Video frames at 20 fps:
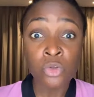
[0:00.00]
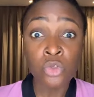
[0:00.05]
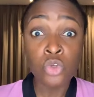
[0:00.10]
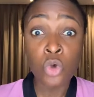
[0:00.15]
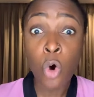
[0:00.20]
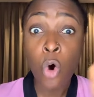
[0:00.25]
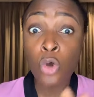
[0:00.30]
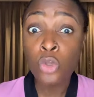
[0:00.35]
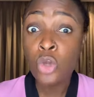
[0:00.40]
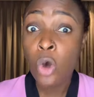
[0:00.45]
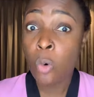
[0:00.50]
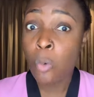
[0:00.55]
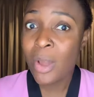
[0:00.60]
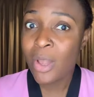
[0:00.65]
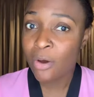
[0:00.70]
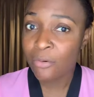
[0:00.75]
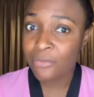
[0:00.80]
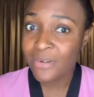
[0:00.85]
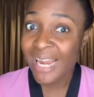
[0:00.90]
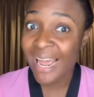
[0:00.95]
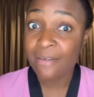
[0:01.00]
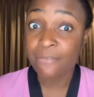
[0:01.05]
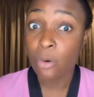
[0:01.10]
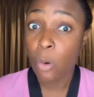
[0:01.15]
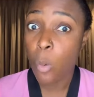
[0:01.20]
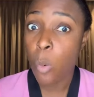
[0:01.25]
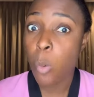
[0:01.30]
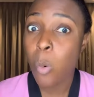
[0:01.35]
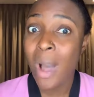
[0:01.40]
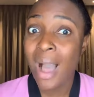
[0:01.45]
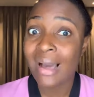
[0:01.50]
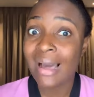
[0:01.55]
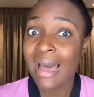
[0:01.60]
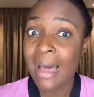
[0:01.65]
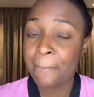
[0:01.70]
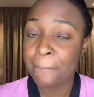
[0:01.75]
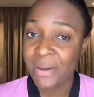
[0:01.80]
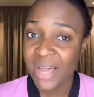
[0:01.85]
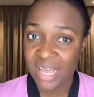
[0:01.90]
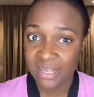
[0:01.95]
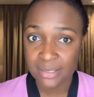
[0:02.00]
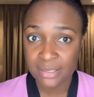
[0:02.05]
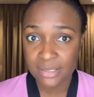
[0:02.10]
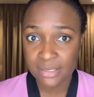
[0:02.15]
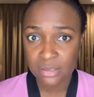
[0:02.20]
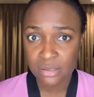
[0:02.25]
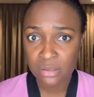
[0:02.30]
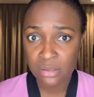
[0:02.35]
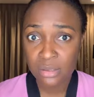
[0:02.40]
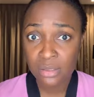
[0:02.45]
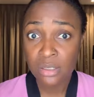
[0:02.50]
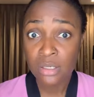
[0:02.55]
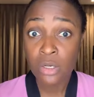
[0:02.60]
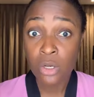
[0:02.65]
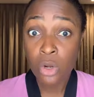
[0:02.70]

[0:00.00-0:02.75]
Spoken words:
your way of life, waka pass.